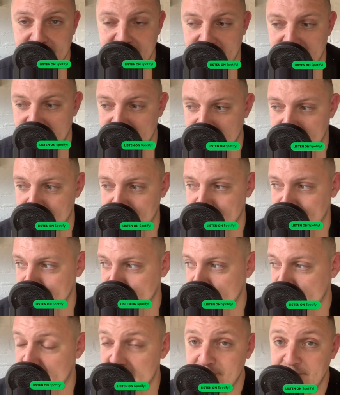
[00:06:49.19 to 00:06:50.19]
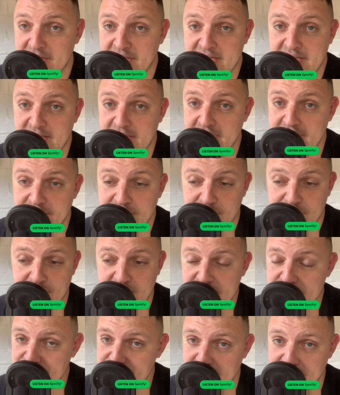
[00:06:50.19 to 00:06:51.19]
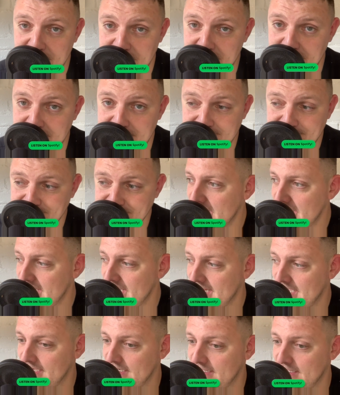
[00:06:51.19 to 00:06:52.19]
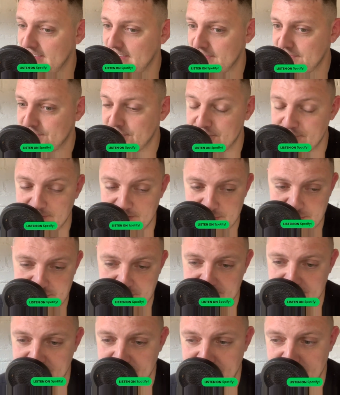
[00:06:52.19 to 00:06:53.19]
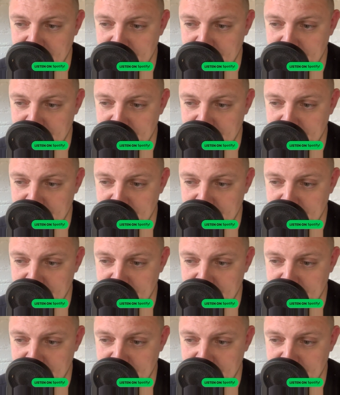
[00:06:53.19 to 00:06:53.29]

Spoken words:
And I'm lucky. I had a great childhood, and so did Misha. And